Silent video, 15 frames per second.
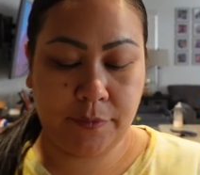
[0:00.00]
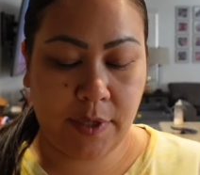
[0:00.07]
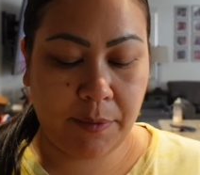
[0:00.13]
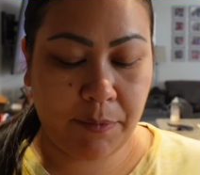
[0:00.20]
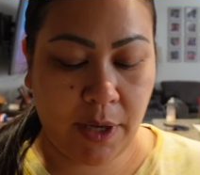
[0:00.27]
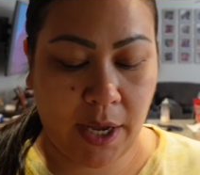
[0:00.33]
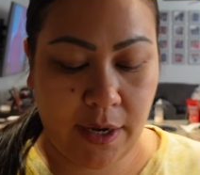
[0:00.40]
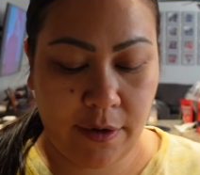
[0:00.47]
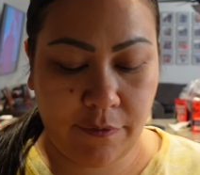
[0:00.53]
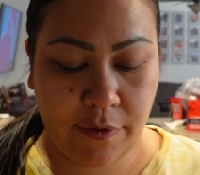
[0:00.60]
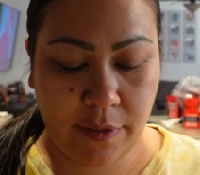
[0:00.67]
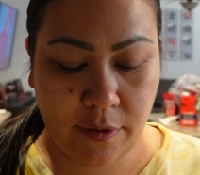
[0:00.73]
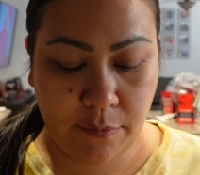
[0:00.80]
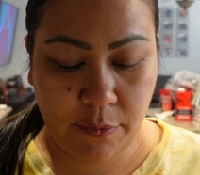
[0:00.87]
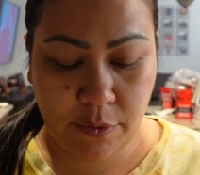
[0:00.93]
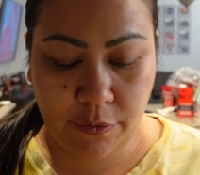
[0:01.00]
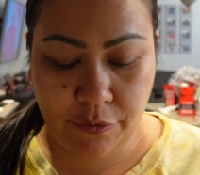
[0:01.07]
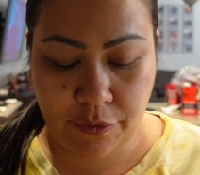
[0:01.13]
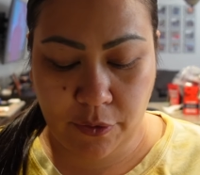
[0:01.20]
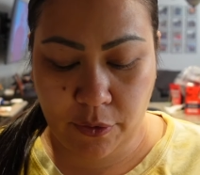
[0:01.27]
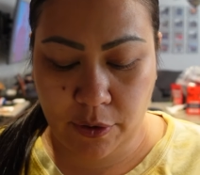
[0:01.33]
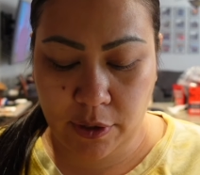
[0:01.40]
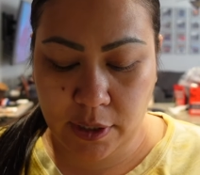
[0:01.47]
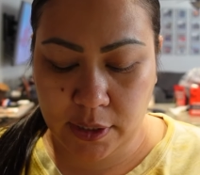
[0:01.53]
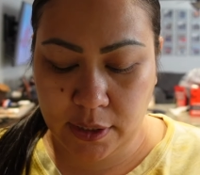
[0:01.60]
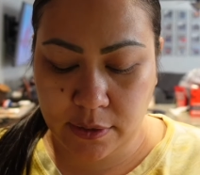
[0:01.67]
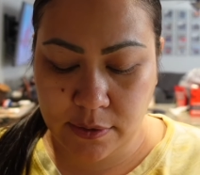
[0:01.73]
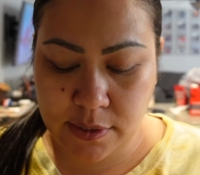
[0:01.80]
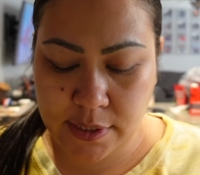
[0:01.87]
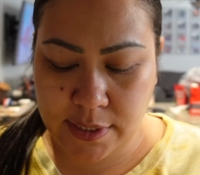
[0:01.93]
I'm kind of in the mood for a
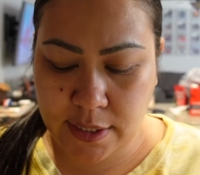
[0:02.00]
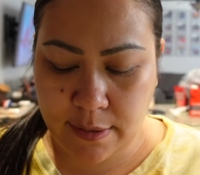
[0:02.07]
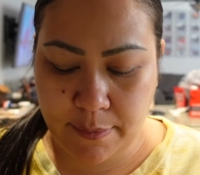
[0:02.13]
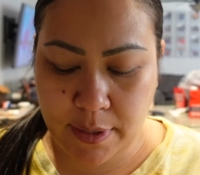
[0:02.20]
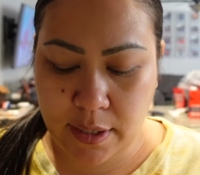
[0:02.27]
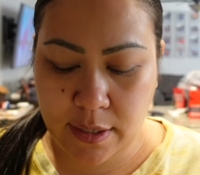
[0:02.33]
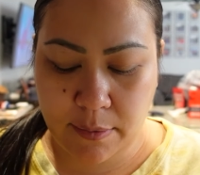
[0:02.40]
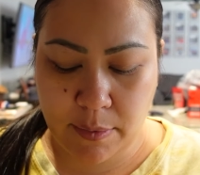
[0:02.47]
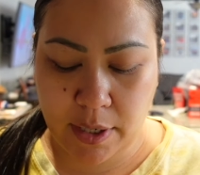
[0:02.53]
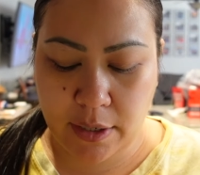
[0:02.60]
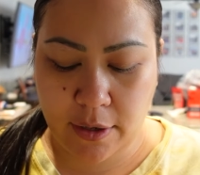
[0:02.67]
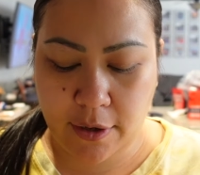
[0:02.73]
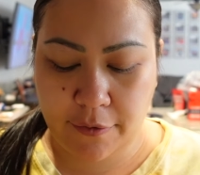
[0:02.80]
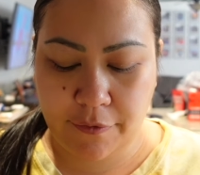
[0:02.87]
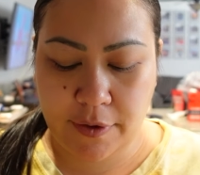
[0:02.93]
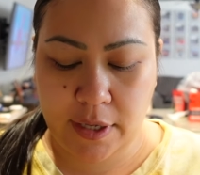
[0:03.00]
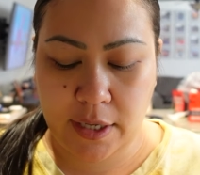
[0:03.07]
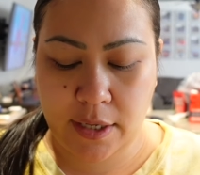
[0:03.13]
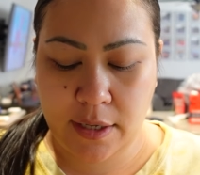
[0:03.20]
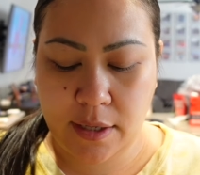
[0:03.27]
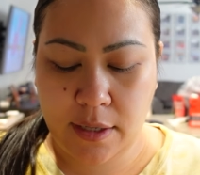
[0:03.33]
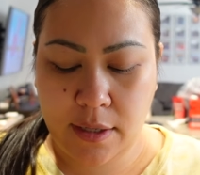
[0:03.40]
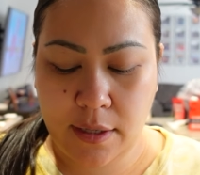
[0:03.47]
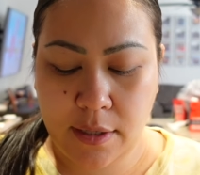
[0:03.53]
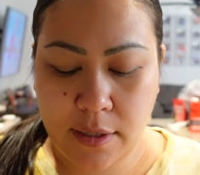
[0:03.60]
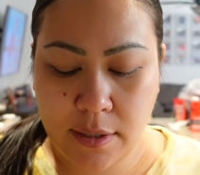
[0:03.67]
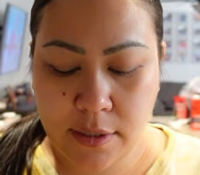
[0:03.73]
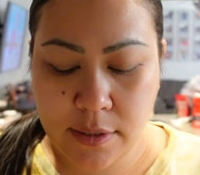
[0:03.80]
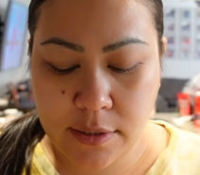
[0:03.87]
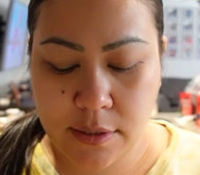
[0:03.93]
little cinnamon in my coffee.
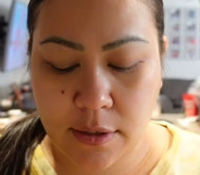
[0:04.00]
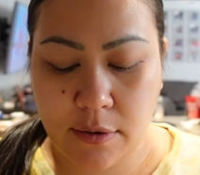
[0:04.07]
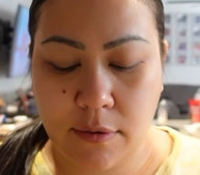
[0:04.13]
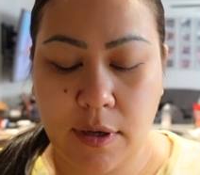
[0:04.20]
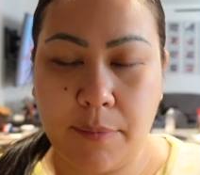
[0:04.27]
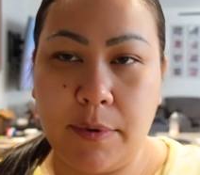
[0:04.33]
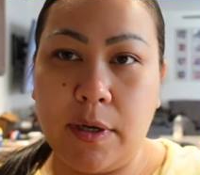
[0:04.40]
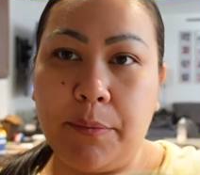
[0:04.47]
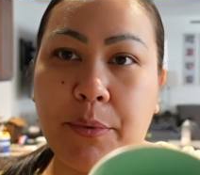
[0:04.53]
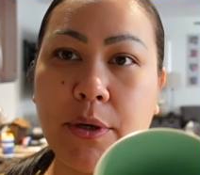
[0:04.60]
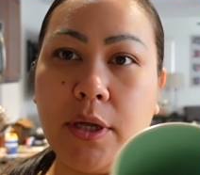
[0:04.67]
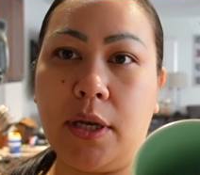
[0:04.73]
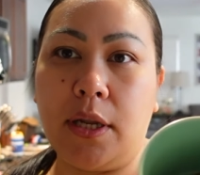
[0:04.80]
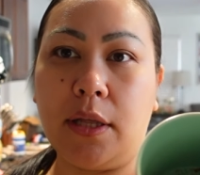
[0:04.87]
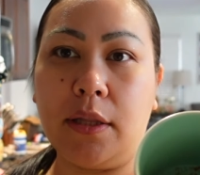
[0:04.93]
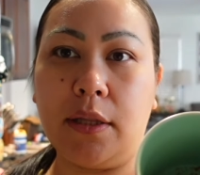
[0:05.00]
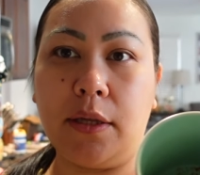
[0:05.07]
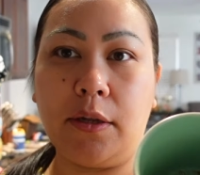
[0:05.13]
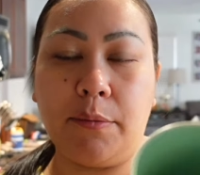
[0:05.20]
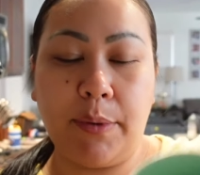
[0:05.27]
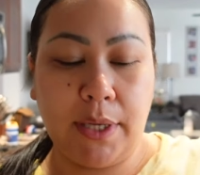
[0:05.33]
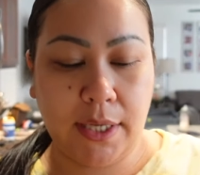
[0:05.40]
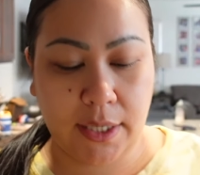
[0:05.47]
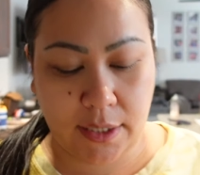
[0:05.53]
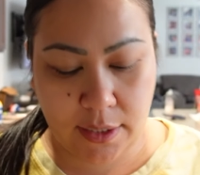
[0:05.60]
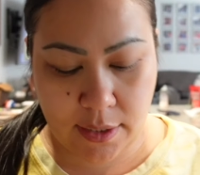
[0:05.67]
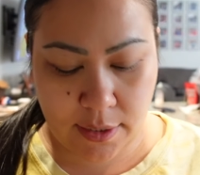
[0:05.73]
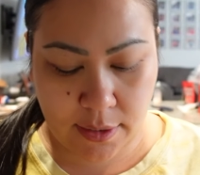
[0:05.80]
So I'm going to put a little bit,